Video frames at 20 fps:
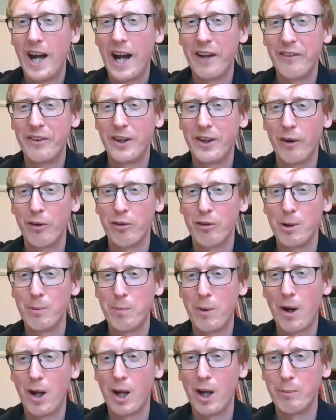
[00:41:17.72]
as it goes through
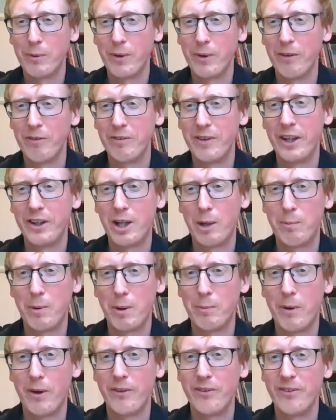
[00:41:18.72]
Parliament over the next
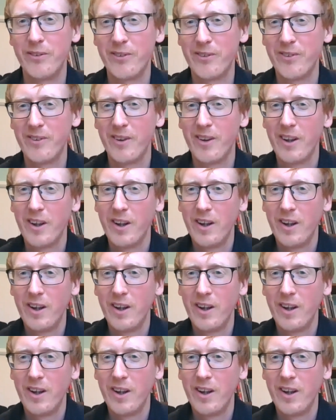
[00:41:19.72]
couple of months.